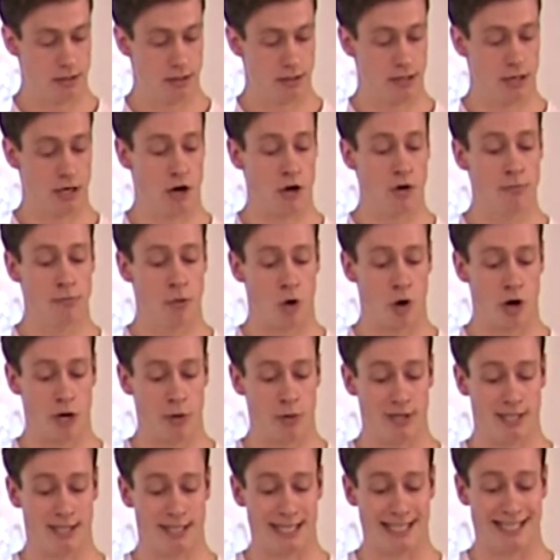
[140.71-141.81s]
The young boy
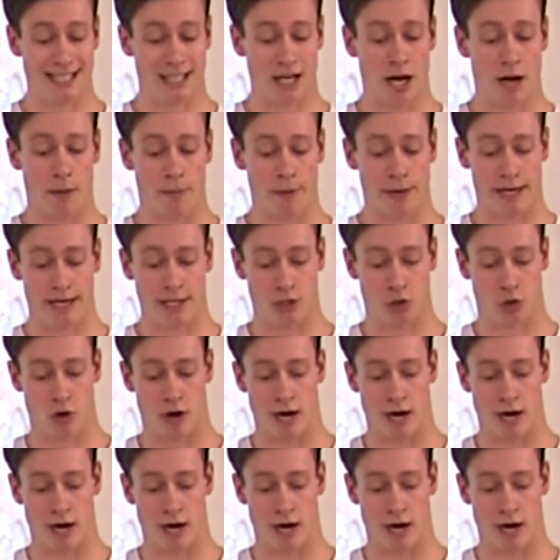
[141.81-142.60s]
was sitting up in his